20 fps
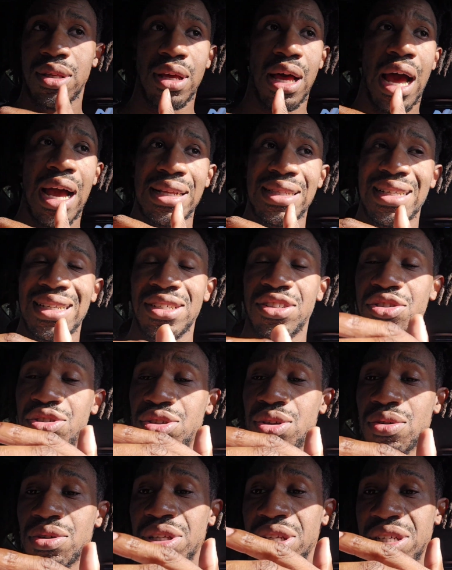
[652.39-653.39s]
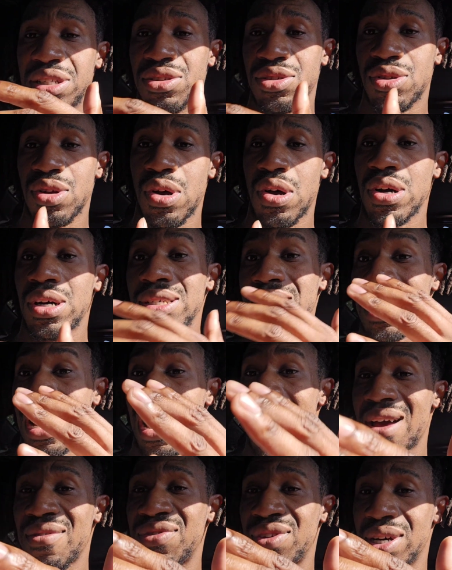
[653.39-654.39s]
I didn't show the install because I
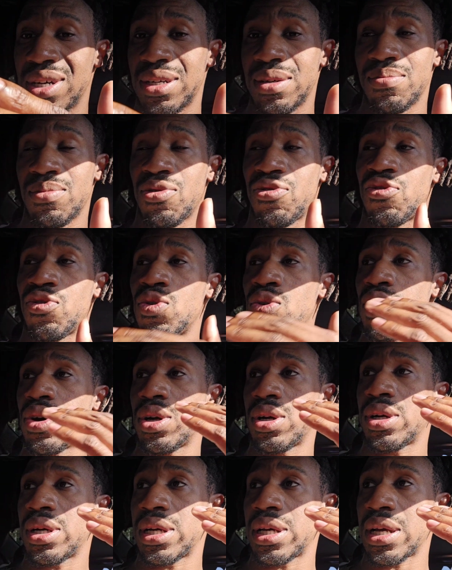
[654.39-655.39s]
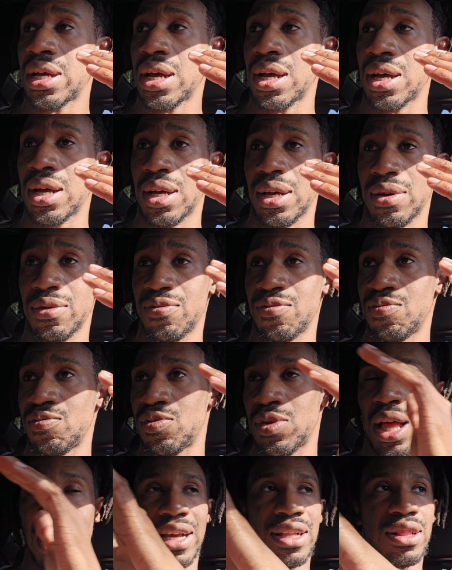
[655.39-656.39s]
have done it before, like